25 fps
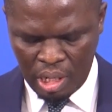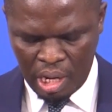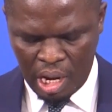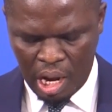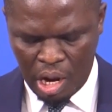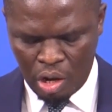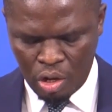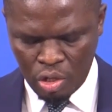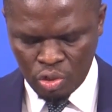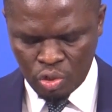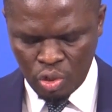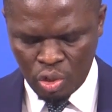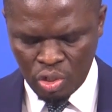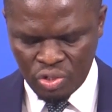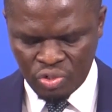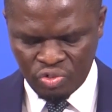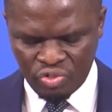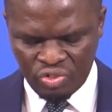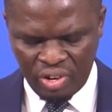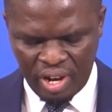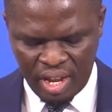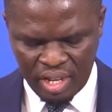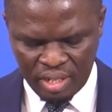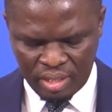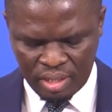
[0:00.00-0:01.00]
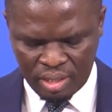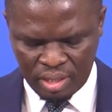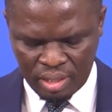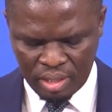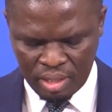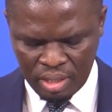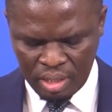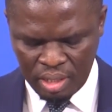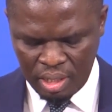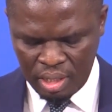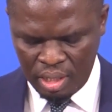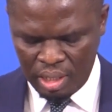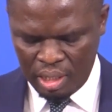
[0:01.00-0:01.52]
I also
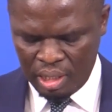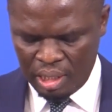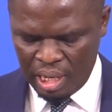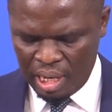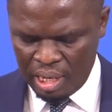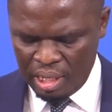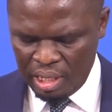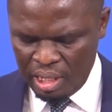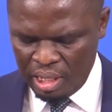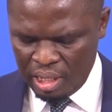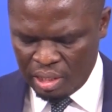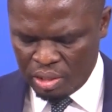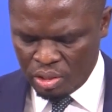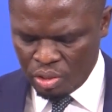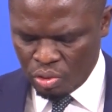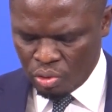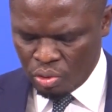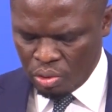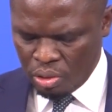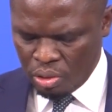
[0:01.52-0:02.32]
stressed the need